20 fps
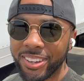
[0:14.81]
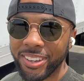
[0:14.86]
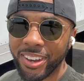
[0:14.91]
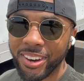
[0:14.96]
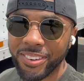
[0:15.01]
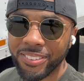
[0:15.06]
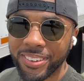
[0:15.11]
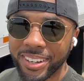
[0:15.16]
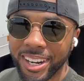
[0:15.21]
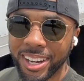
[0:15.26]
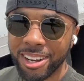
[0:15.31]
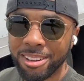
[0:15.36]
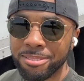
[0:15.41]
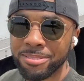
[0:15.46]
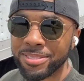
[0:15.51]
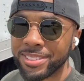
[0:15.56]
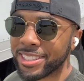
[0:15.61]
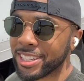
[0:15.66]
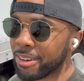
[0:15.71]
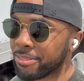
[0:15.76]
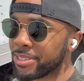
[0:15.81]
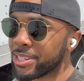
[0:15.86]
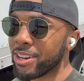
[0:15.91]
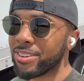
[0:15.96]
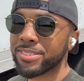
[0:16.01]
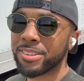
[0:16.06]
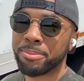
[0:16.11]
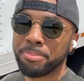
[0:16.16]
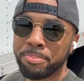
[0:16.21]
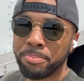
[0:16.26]
yo, what up? Jeff
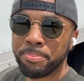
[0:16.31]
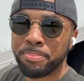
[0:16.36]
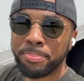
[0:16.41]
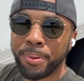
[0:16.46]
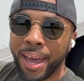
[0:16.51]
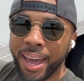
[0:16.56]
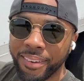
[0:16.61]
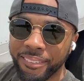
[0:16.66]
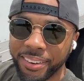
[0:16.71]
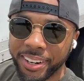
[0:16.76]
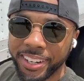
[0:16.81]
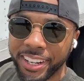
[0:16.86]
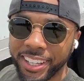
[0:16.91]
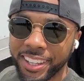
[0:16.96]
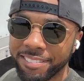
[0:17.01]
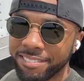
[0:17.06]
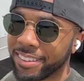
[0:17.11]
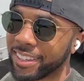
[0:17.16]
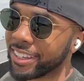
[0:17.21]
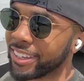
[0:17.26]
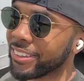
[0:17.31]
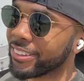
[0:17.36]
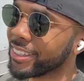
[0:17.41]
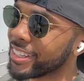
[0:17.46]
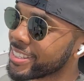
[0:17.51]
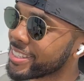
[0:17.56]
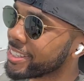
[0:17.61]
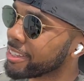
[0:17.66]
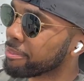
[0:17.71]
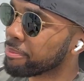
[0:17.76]
Joseph back with another video.
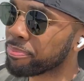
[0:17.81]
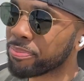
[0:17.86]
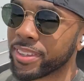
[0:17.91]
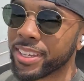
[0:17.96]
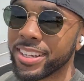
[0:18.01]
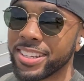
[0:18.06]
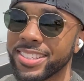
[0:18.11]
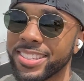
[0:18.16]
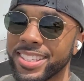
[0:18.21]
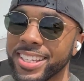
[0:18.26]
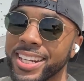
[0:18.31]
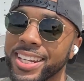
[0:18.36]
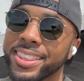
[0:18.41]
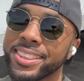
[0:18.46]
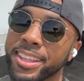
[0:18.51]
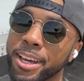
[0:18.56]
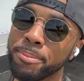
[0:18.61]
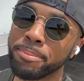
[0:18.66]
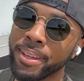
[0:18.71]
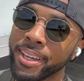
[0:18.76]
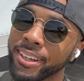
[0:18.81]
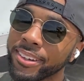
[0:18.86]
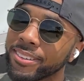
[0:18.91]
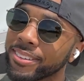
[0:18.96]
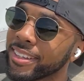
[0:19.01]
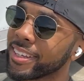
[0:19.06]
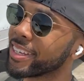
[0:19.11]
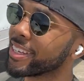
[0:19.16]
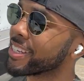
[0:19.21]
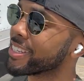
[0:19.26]
Listen, you see the thumbnail,
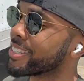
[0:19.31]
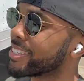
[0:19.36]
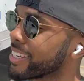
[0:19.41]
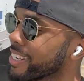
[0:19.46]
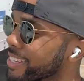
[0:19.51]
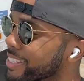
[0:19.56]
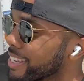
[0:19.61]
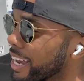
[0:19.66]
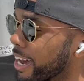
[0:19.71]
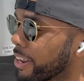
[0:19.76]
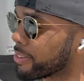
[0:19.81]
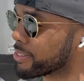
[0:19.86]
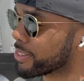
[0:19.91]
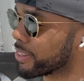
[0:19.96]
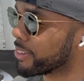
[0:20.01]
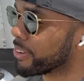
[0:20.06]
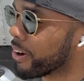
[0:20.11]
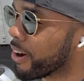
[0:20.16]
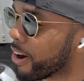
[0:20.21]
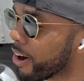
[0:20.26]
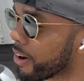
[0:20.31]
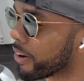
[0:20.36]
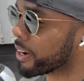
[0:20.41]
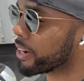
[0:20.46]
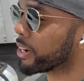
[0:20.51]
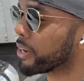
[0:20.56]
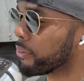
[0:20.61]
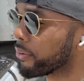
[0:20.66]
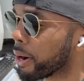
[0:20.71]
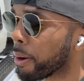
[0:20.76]
you see the title, so you
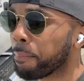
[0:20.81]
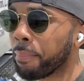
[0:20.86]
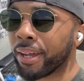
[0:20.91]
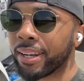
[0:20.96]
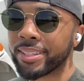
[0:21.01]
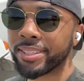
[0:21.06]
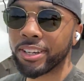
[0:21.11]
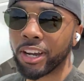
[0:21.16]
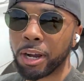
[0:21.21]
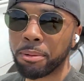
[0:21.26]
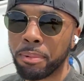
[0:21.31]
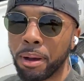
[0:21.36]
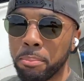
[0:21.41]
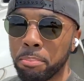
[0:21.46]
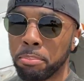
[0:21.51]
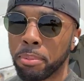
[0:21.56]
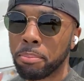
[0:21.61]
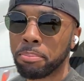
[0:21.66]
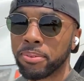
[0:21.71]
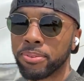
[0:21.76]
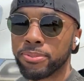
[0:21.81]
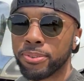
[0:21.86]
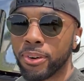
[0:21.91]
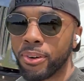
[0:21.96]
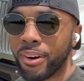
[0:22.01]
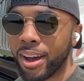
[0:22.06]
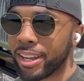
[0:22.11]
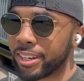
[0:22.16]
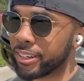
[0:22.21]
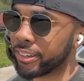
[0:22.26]
already know what I'm about to talk about. But
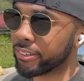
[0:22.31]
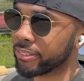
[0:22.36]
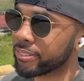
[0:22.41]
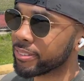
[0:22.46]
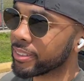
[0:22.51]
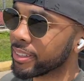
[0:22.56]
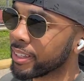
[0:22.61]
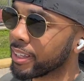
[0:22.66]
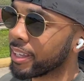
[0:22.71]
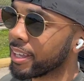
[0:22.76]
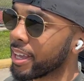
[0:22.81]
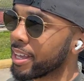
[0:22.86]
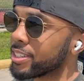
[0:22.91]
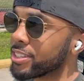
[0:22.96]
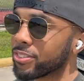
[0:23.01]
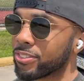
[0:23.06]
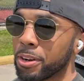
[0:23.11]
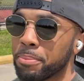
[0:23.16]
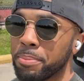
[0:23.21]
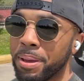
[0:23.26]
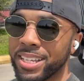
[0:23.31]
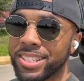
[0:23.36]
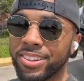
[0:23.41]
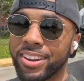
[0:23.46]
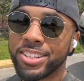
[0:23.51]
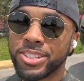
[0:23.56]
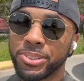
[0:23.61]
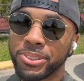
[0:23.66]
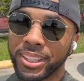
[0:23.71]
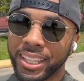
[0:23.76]
before I do, just want to make sure
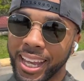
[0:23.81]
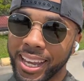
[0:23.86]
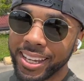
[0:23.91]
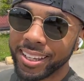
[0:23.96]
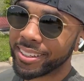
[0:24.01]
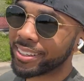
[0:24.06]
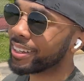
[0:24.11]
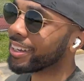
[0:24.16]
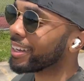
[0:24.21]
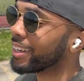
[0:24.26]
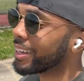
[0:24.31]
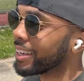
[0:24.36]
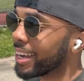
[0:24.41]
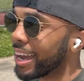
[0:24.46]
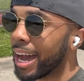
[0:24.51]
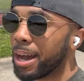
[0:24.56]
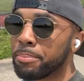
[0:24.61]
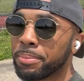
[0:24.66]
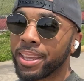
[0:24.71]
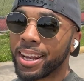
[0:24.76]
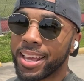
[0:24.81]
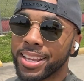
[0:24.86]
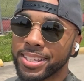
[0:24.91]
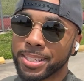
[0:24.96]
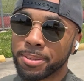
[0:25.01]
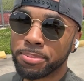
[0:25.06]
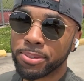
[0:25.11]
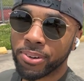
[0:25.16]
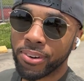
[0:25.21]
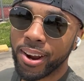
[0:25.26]
that you like, comment, and
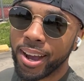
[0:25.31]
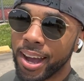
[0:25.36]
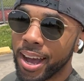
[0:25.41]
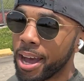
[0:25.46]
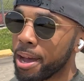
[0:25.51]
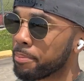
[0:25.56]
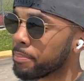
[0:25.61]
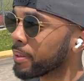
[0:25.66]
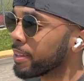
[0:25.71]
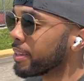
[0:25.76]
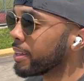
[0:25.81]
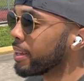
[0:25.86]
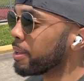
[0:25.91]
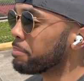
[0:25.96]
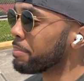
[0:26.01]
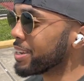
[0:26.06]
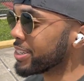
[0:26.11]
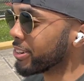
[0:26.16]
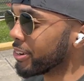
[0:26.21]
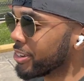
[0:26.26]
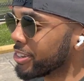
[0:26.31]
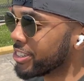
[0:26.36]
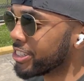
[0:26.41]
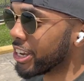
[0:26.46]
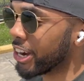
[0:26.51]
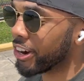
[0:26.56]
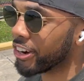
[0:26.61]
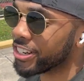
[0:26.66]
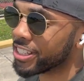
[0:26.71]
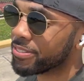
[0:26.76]
subscribe. Make sure you
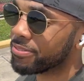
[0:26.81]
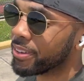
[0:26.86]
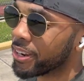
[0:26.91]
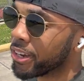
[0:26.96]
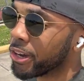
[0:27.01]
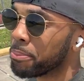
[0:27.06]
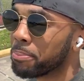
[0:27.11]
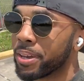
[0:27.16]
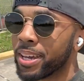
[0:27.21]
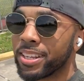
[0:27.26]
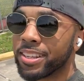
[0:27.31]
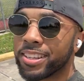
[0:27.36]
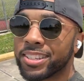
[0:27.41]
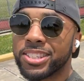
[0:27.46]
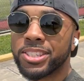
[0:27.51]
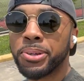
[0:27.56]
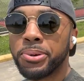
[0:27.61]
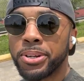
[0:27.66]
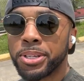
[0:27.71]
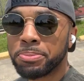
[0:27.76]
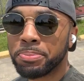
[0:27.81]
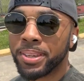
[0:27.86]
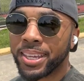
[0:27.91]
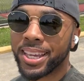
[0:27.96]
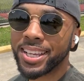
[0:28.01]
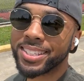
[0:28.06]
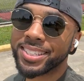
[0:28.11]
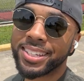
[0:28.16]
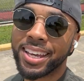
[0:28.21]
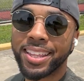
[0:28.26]
share this video, because as soon as we
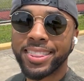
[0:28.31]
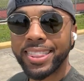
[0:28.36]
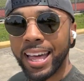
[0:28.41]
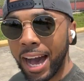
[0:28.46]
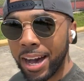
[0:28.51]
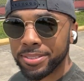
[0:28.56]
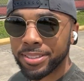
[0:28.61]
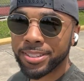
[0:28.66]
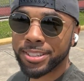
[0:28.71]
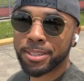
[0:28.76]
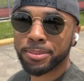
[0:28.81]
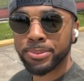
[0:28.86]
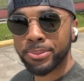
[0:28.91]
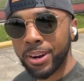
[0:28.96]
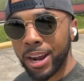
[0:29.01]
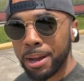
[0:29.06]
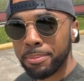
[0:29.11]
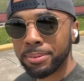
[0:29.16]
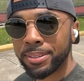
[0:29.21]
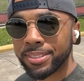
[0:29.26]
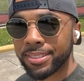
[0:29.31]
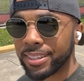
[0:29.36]
get to 1,000 subscribers,